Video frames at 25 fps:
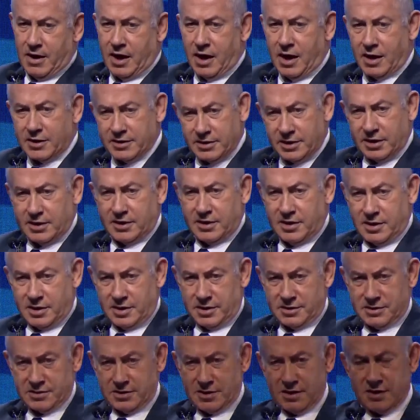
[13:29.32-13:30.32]
on
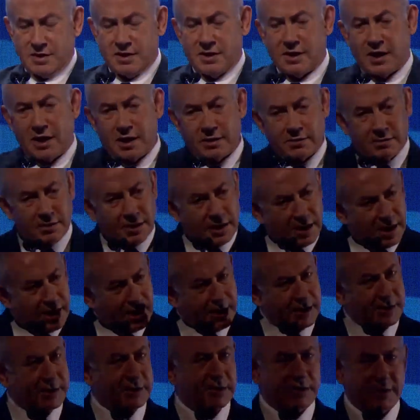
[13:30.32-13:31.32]
technology, not only
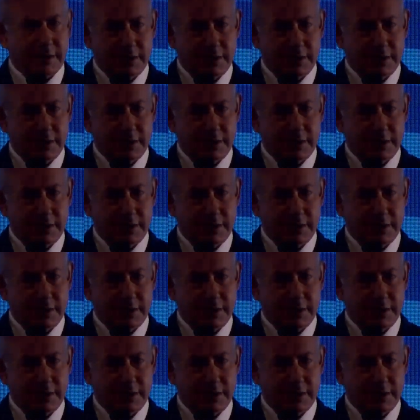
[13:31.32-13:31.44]
IT,